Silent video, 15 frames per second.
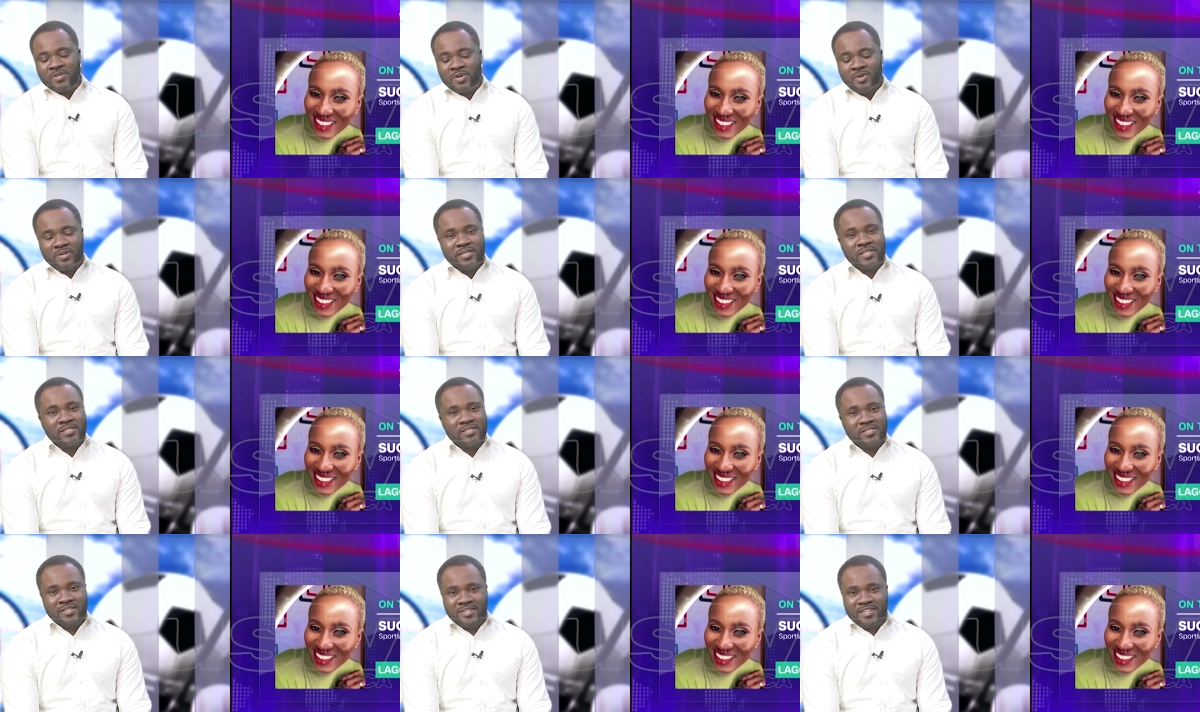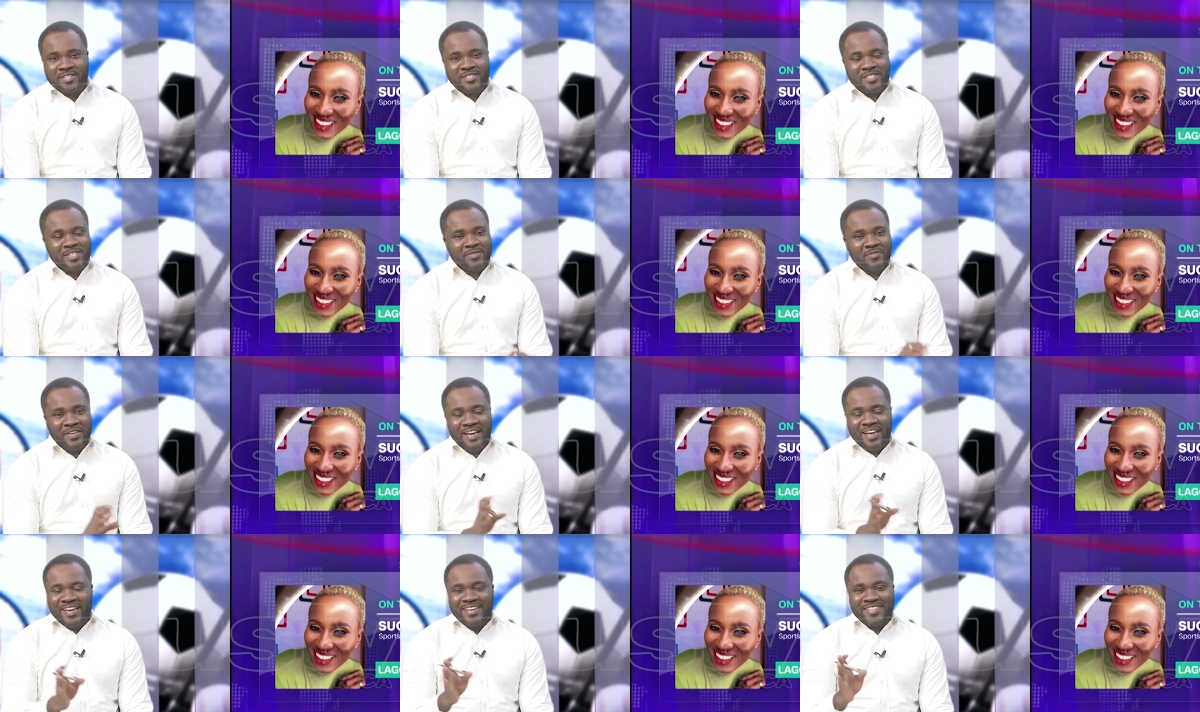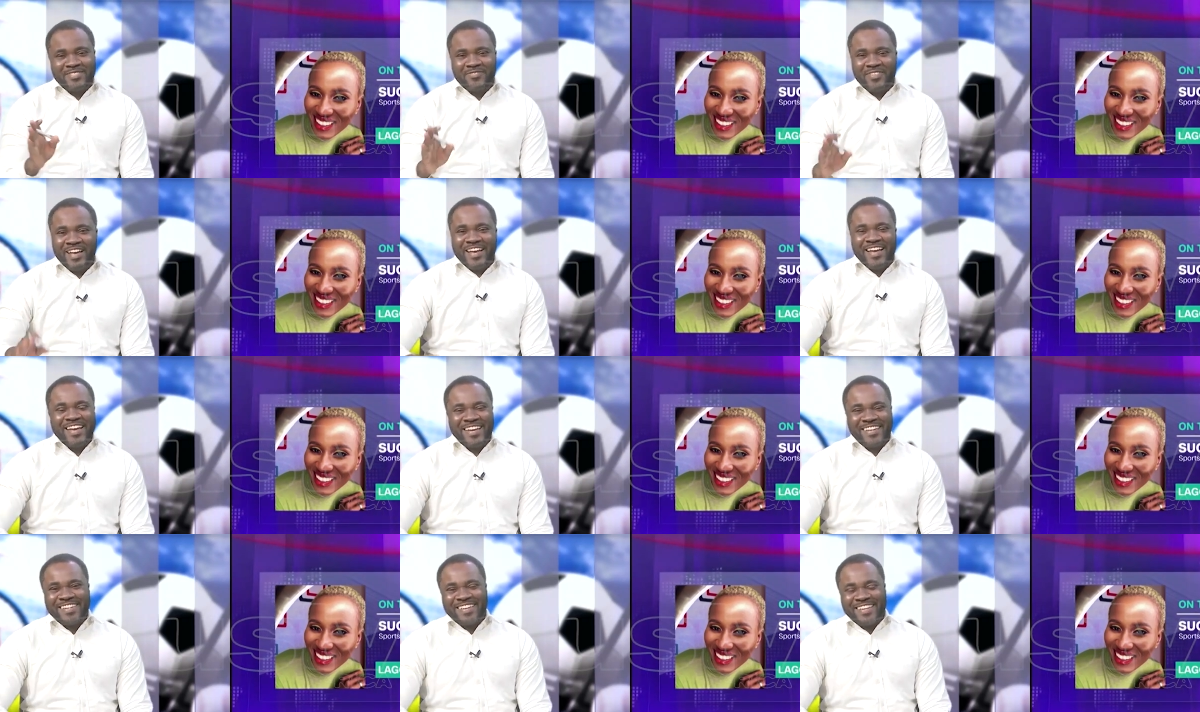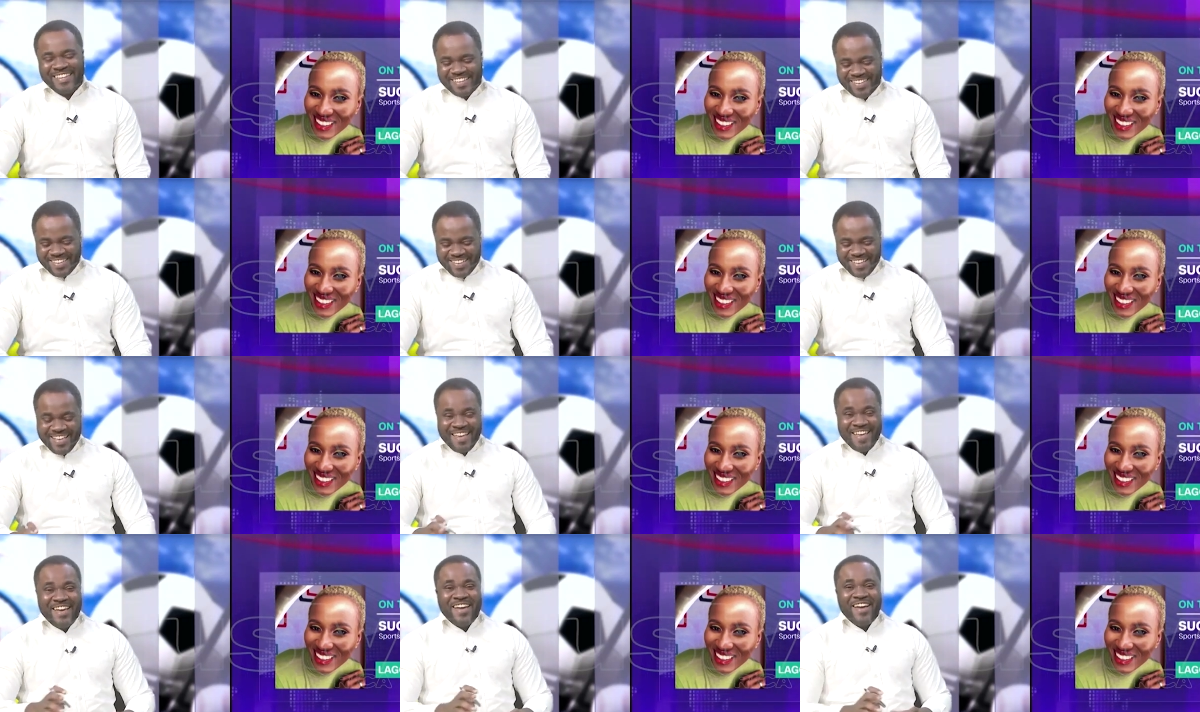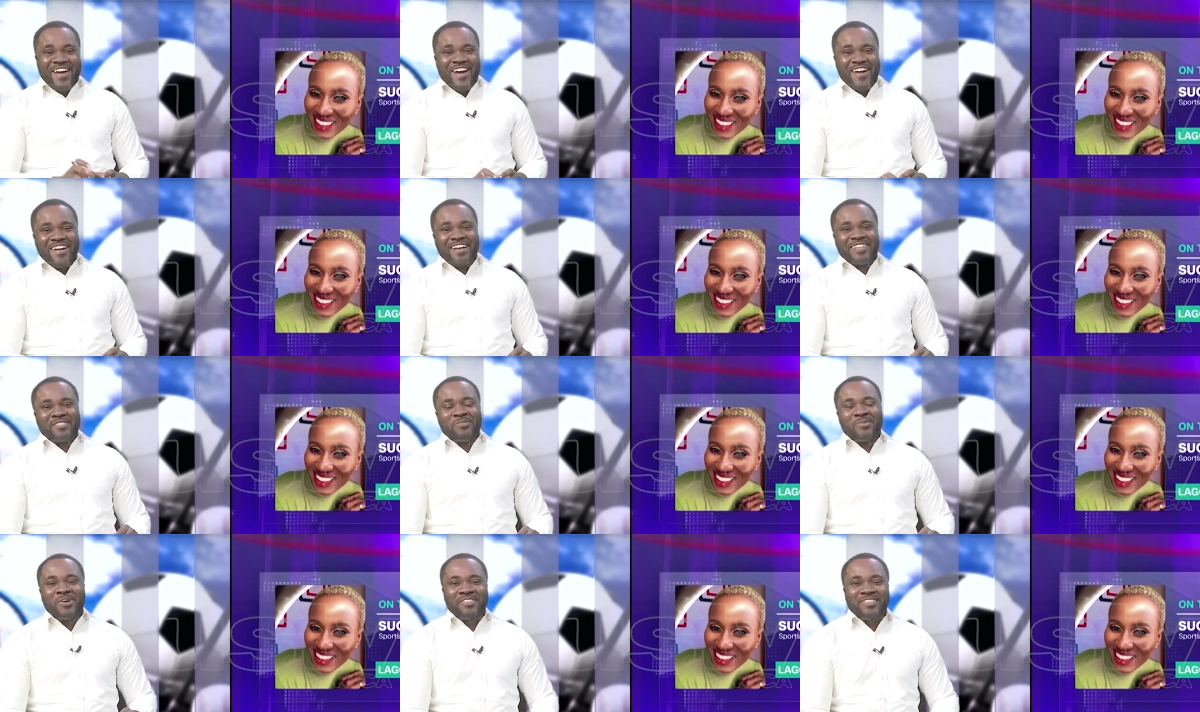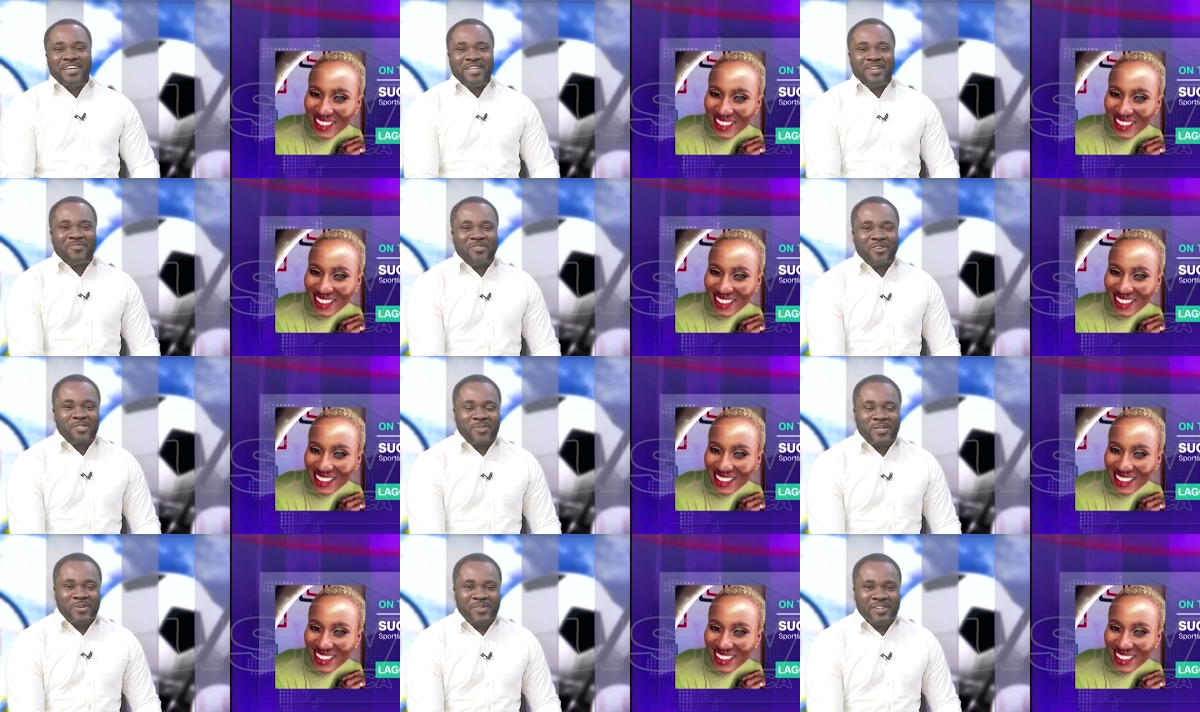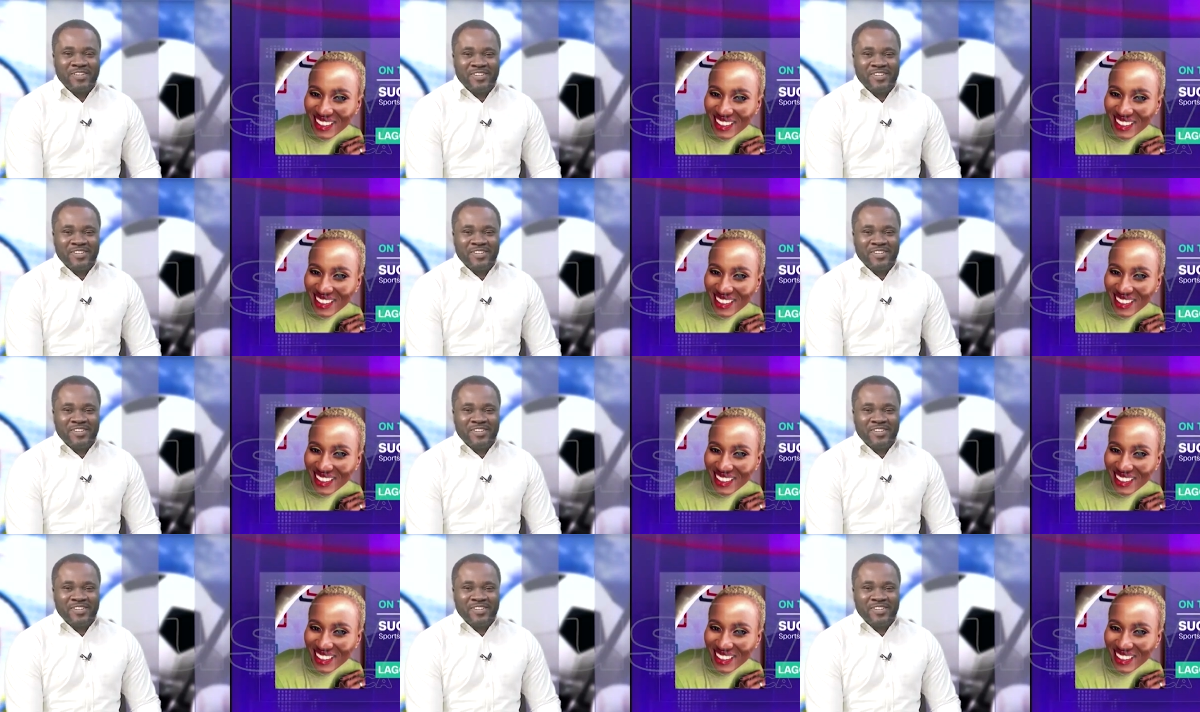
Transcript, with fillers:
Speaker 1: No, it's fine. It's fine. All right. So thank you for speaking with